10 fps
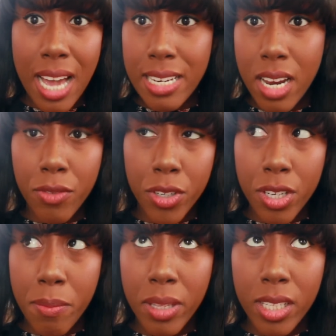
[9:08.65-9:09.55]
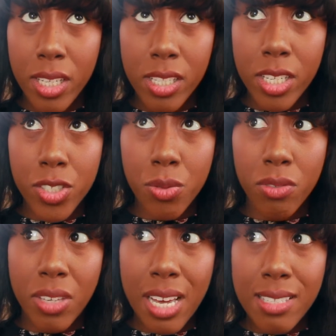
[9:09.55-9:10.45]
I never in a million years would
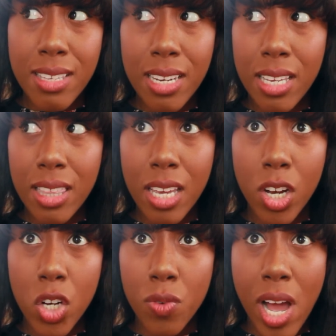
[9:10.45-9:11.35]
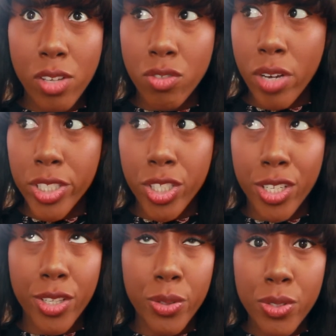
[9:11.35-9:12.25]
have guessed anything around
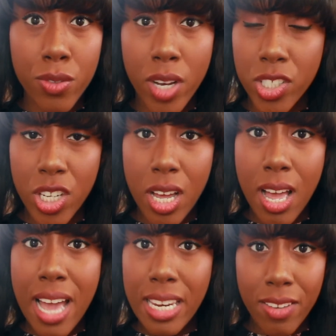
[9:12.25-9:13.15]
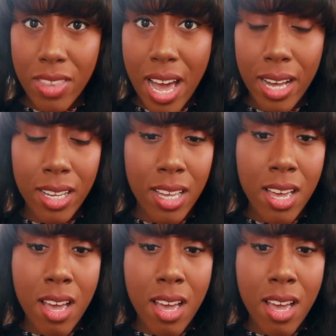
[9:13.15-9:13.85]
Russia, close to Russia, any of that.